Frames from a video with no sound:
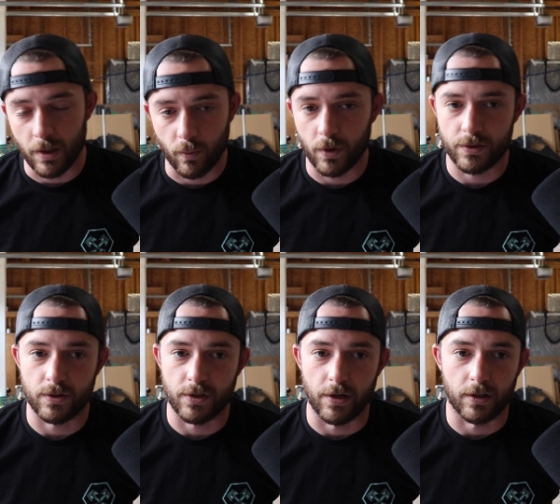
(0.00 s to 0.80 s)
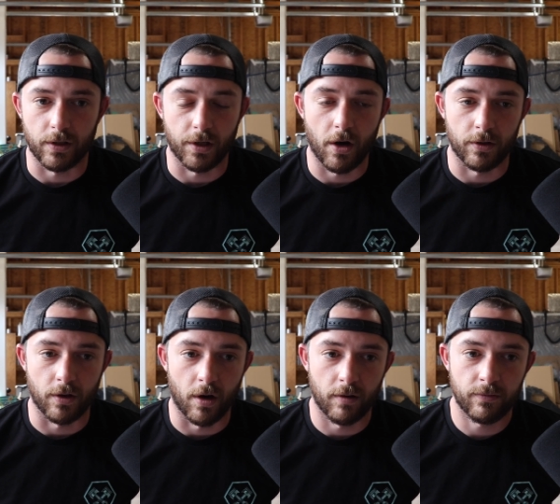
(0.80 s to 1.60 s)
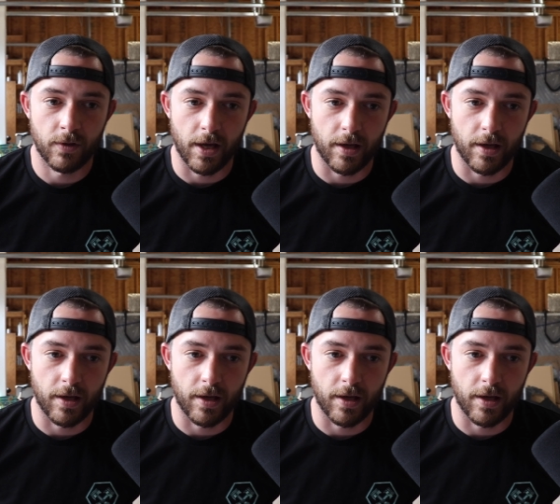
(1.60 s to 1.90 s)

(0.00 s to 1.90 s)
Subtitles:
it wasn't cycling on and off.